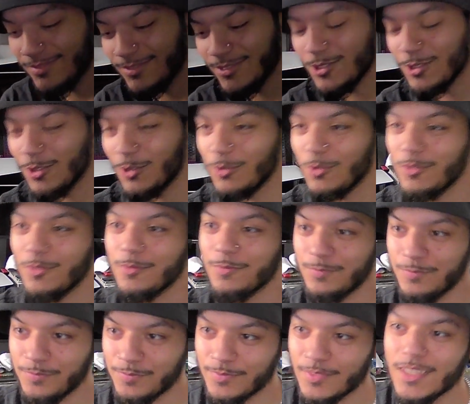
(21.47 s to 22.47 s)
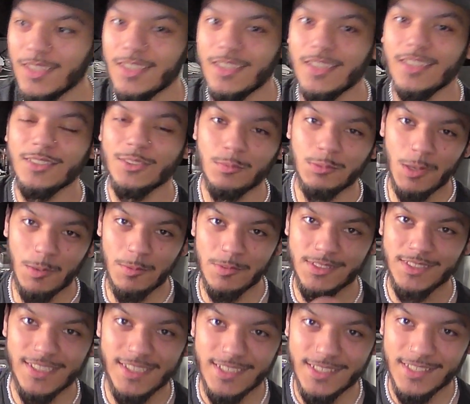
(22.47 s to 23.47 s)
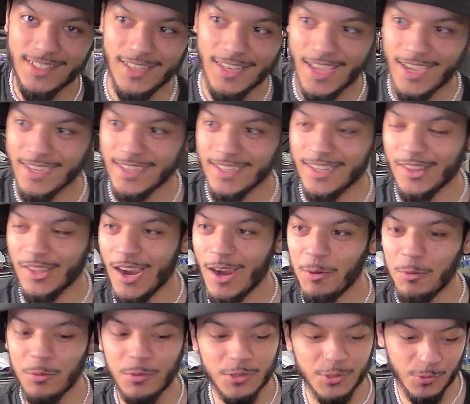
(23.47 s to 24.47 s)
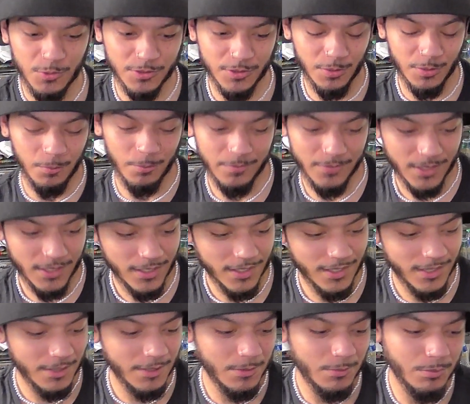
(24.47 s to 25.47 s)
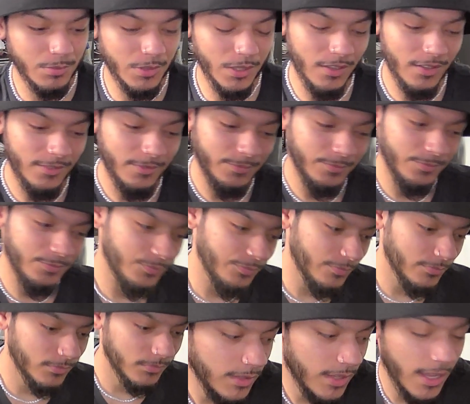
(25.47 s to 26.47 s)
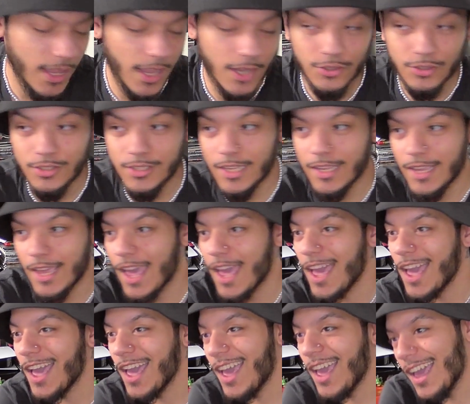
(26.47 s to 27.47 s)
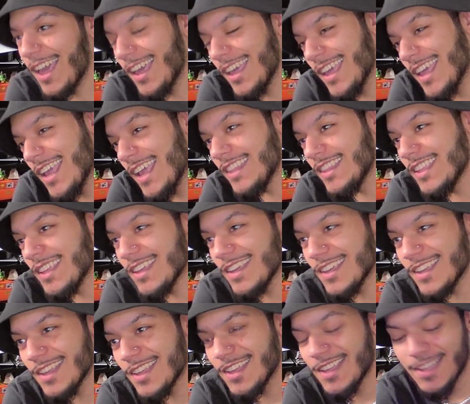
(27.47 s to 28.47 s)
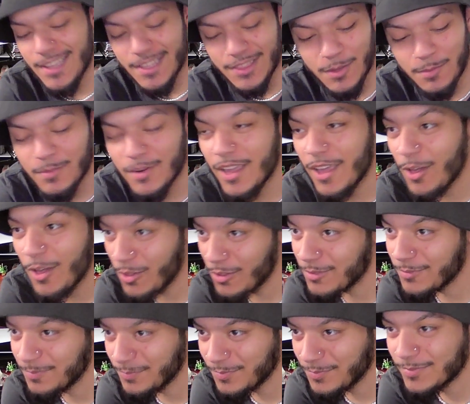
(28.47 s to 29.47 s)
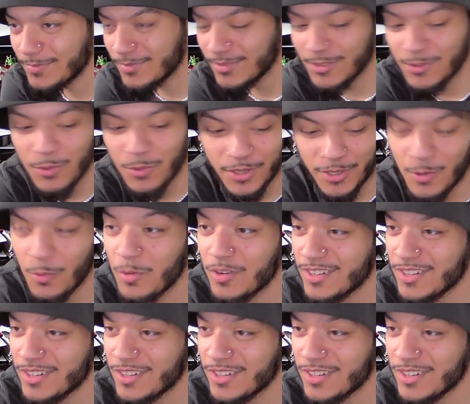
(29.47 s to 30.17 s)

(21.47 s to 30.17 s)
So, you'll probably see it in like another hour or so or something. But, I should say, in the uh, thumbnail, you already know what it